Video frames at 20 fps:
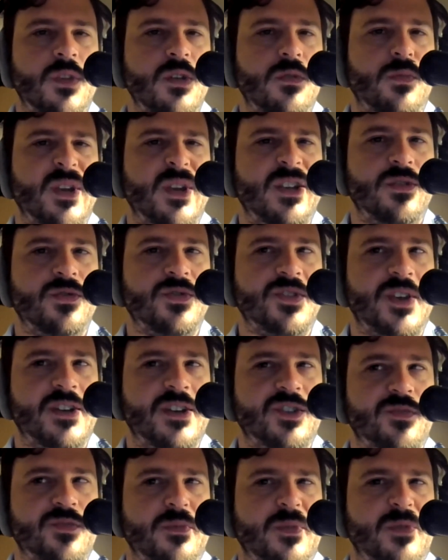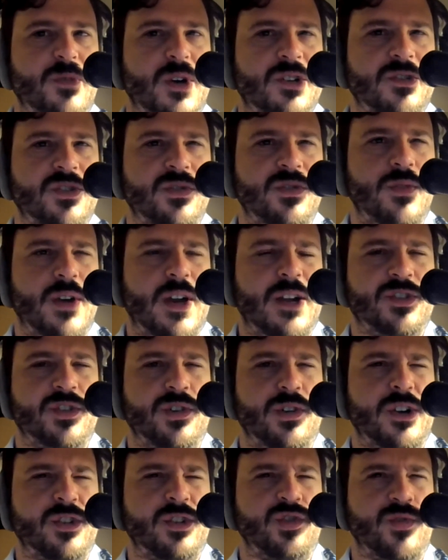We use this when we want to
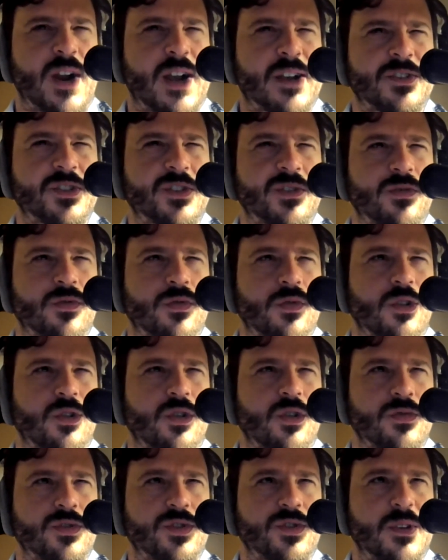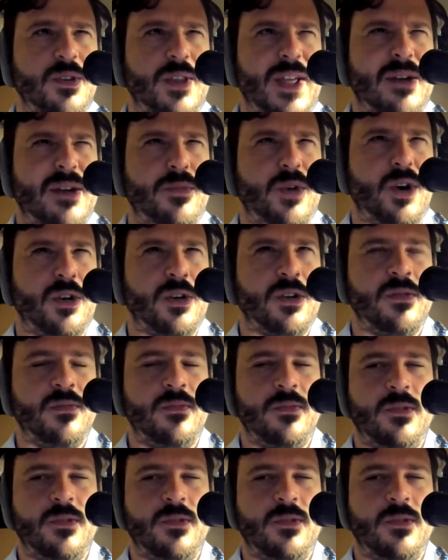enter an address or go to a landmark.